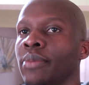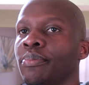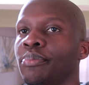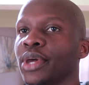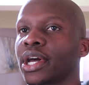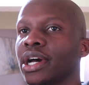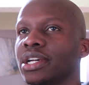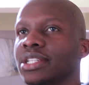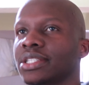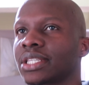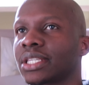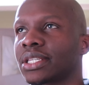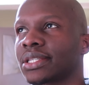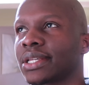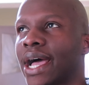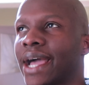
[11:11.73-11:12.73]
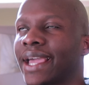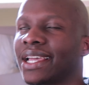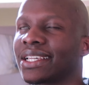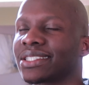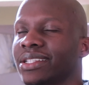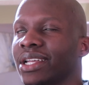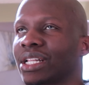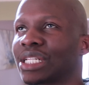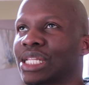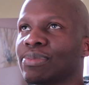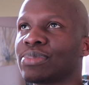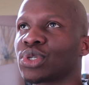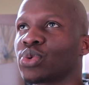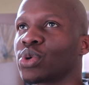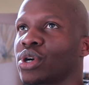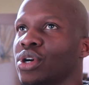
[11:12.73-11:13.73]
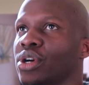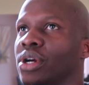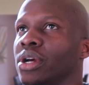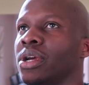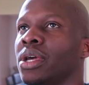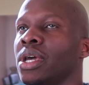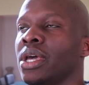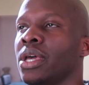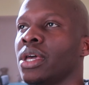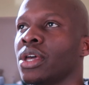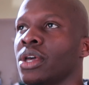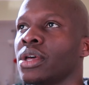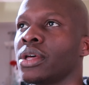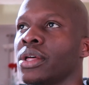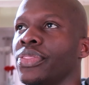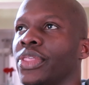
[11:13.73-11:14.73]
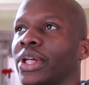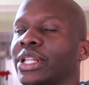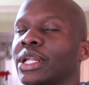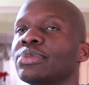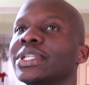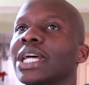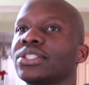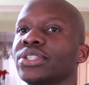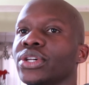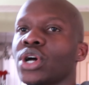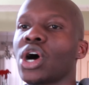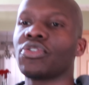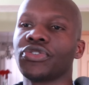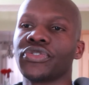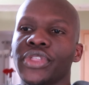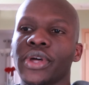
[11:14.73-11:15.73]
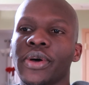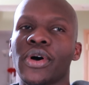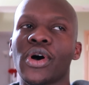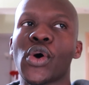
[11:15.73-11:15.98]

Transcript: because I guess the clips that I took off of the